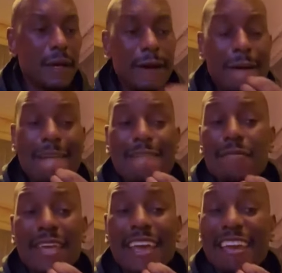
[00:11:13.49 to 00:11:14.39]

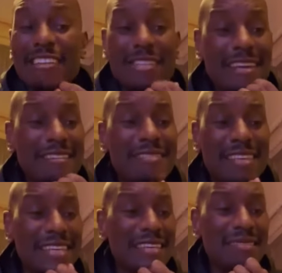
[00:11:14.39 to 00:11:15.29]
the
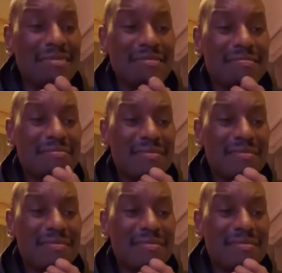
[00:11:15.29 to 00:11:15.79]
AJC,